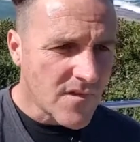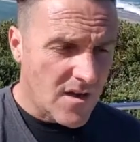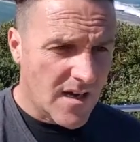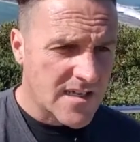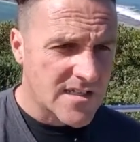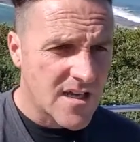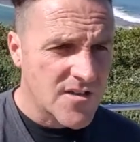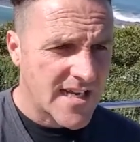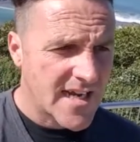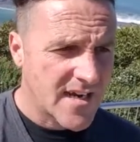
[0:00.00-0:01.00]
going to
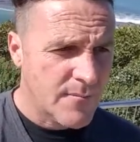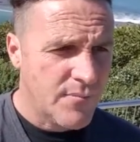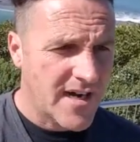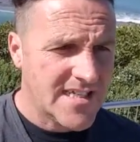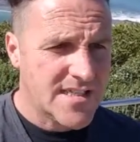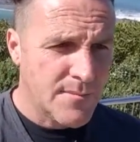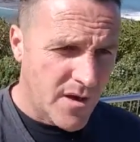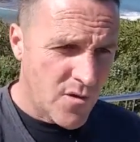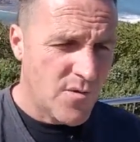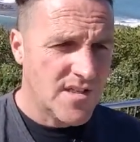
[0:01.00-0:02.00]
slow down and embrace the
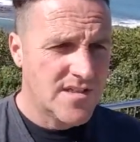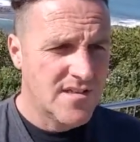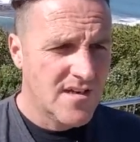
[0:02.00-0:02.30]
moment,